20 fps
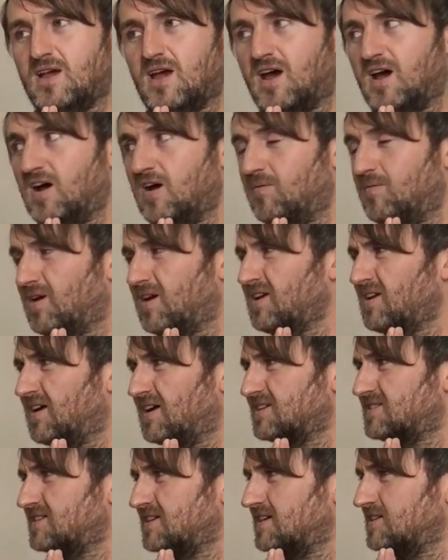Um, you know,
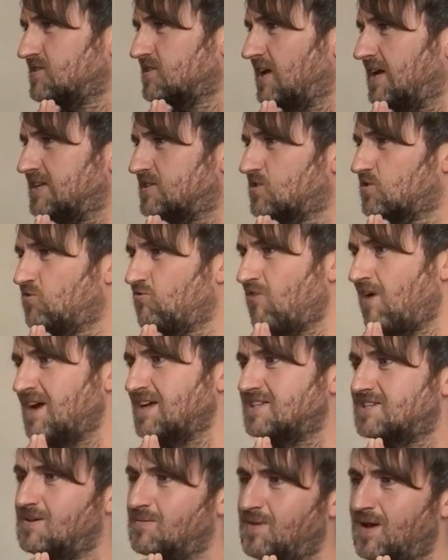it's, it's it's
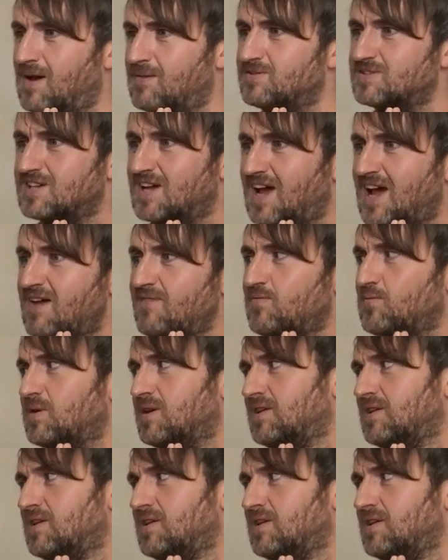great to be able to have